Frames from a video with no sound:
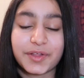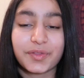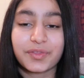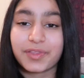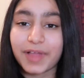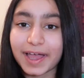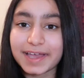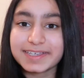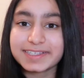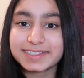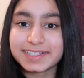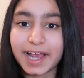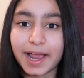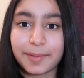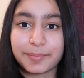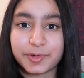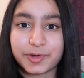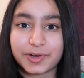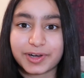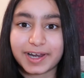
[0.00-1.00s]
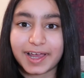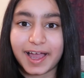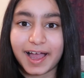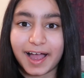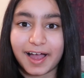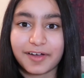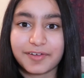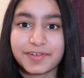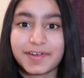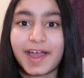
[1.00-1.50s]
less time you're gonna
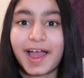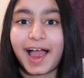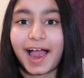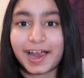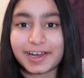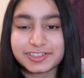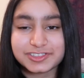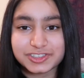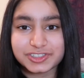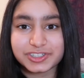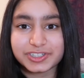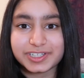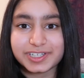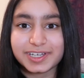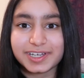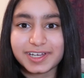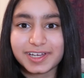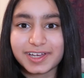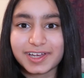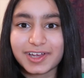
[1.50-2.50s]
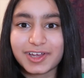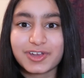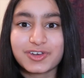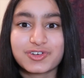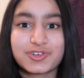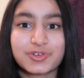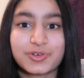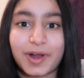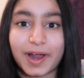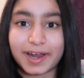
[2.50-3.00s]
have actually
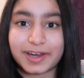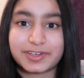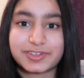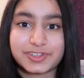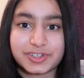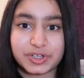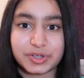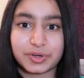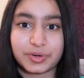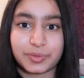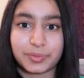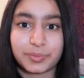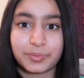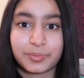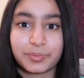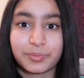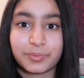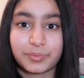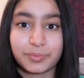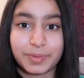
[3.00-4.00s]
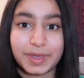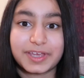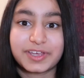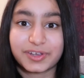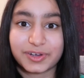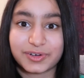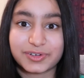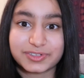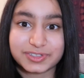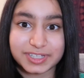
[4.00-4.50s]
trying to make
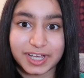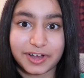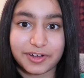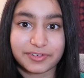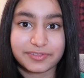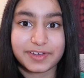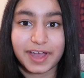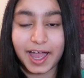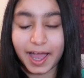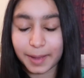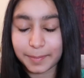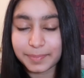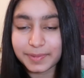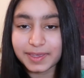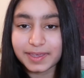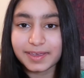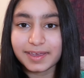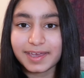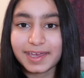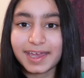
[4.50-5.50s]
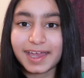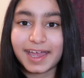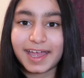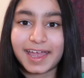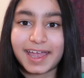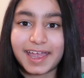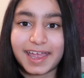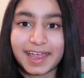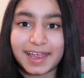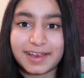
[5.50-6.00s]
yourself happy,
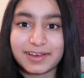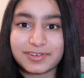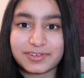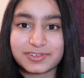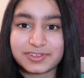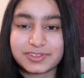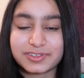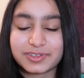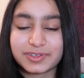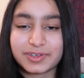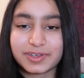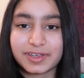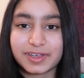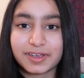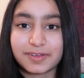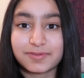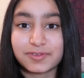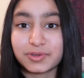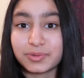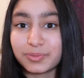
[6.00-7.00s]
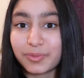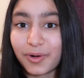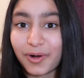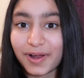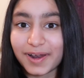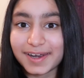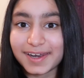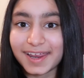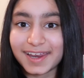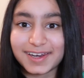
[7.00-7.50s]
and if you
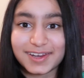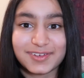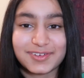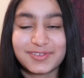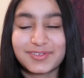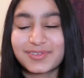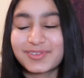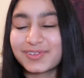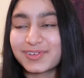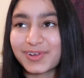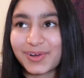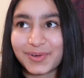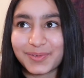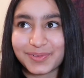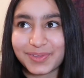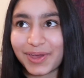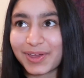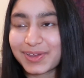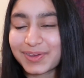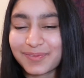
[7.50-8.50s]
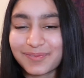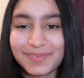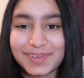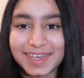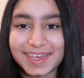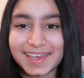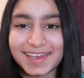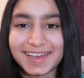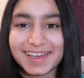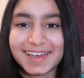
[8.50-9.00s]
want, and if you're like
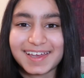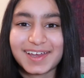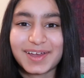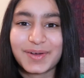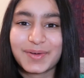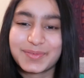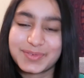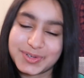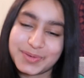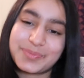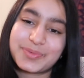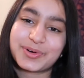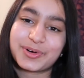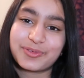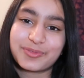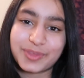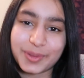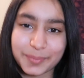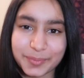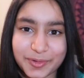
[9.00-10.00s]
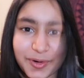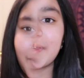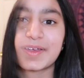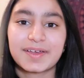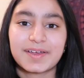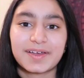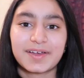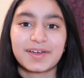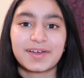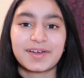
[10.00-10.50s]
me, to prove them wrong.
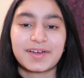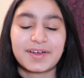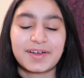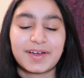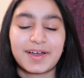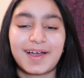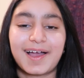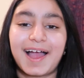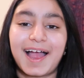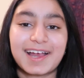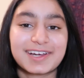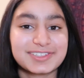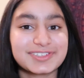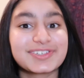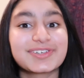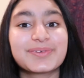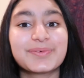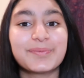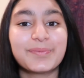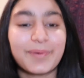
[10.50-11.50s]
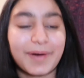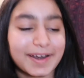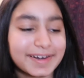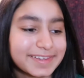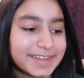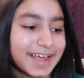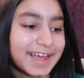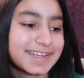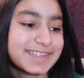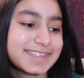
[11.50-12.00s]
Actually, one
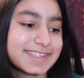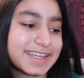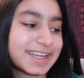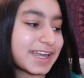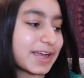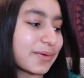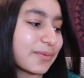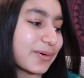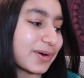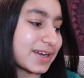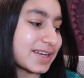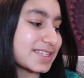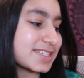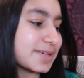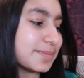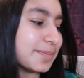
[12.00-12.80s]
last thing I wanted to